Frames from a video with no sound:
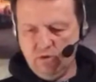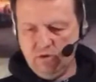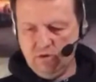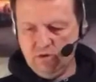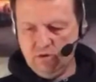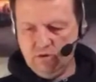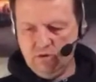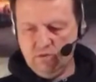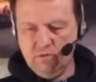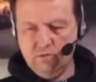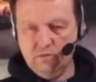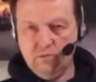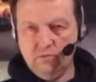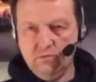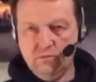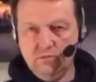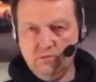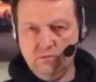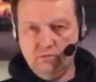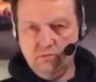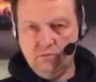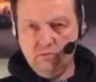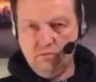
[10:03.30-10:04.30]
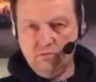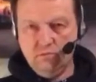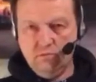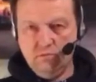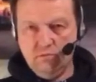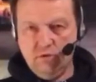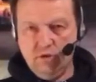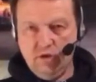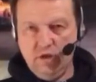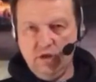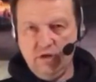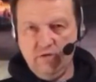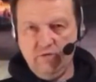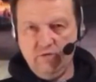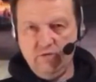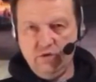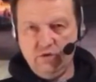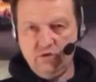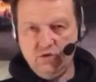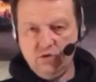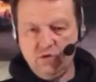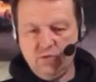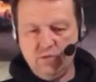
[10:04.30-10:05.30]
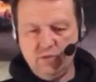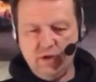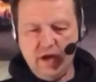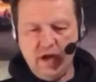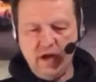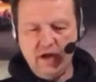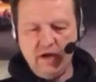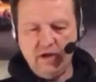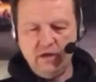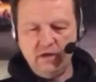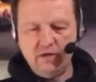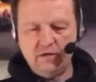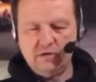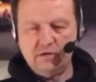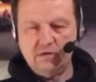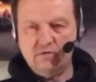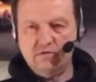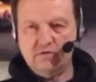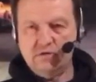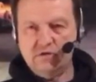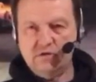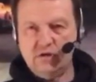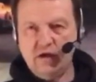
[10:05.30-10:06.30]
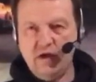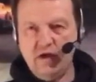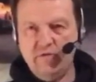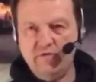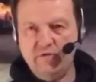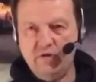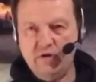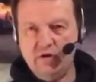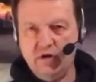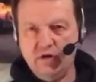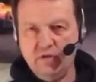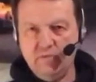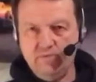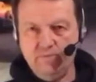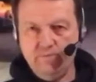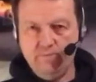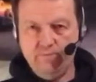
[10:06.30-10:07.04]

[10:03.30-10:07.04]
little individual packets of Stevia